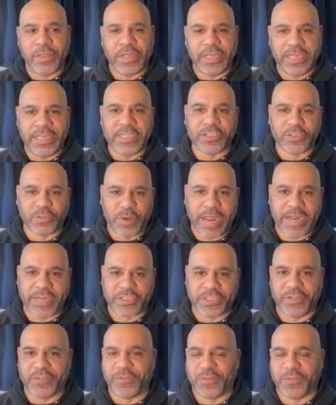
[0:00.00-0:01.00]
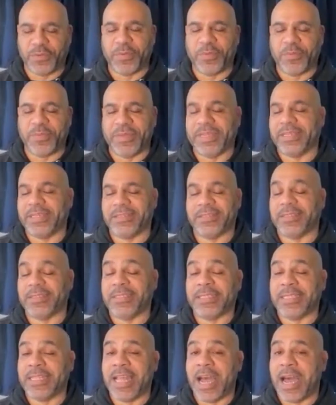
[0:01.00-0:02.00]
The interaction of human beings
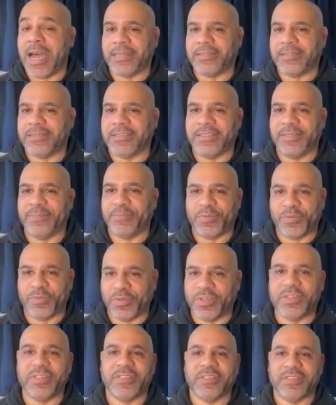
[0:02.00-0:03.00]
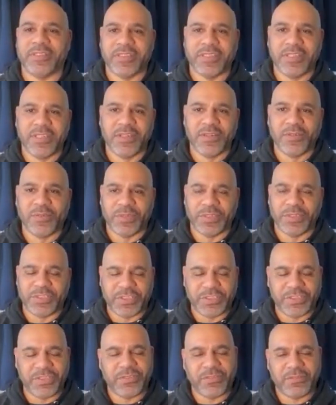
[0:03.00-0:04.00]
is not important,
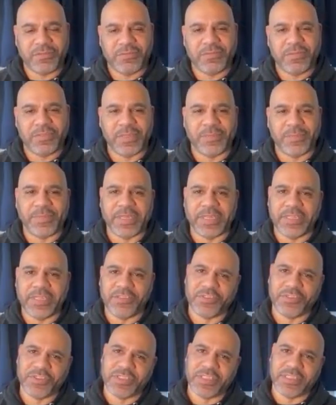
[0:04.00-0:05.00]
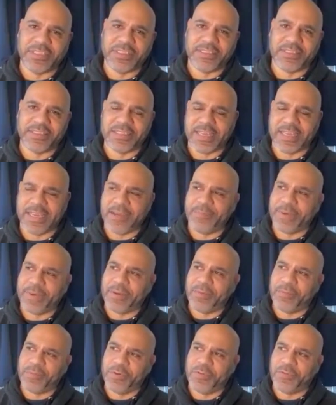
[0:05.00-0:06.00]
which is something interesting to say
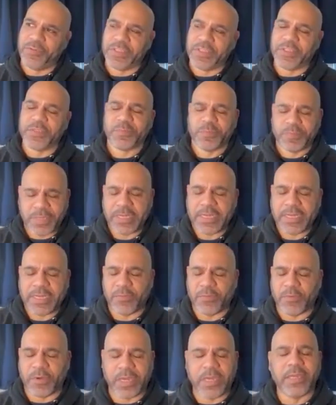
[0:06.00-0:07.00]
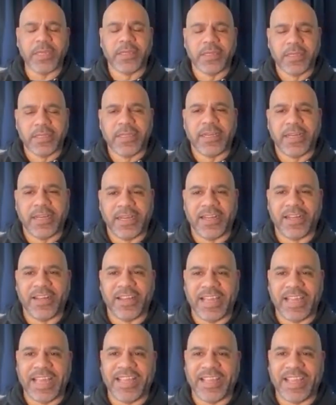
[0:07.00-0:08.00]
about movies. But anyway,
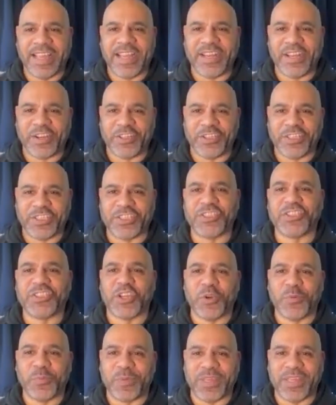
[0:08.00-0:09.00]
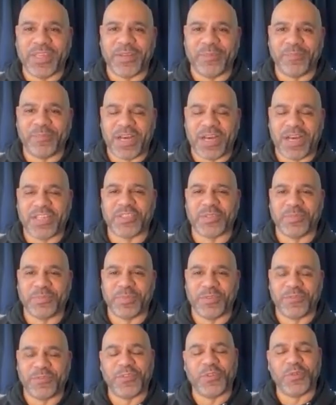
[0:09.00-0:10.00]
and our dystopian
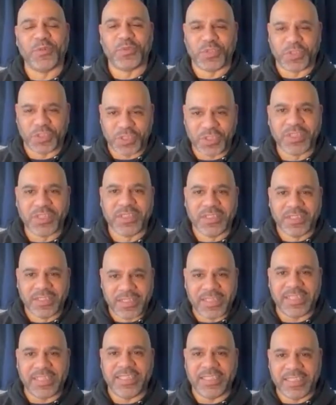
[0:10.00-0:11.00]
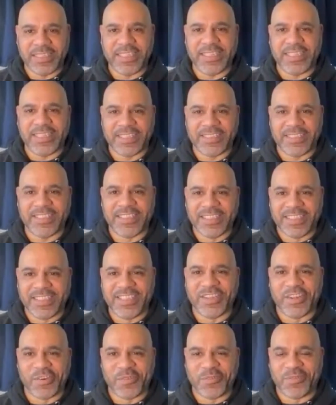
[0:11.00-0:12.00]
possible future, the
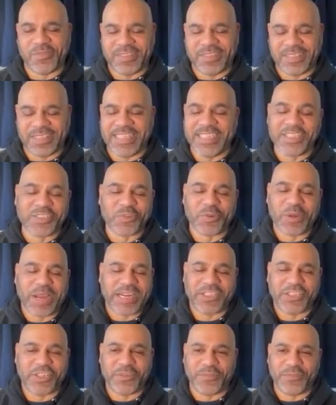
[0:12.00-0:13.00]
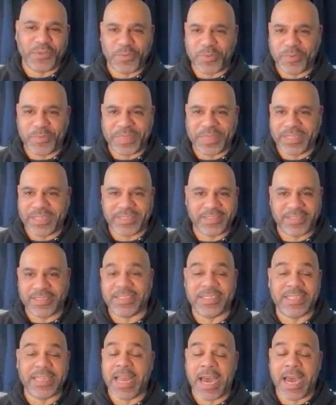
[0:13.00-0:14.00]
interaction of human beings
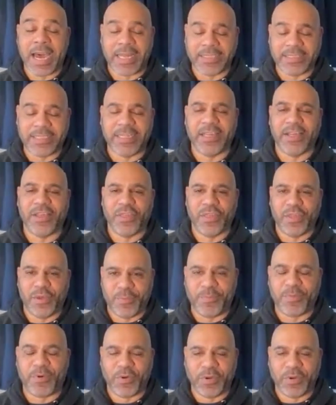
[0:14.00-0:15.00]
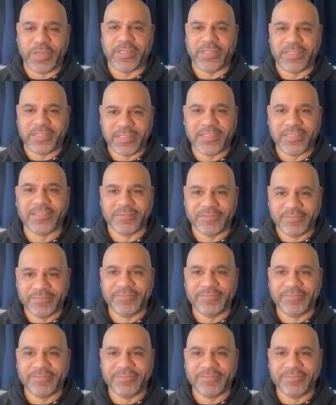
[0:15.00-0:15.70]
is not the point.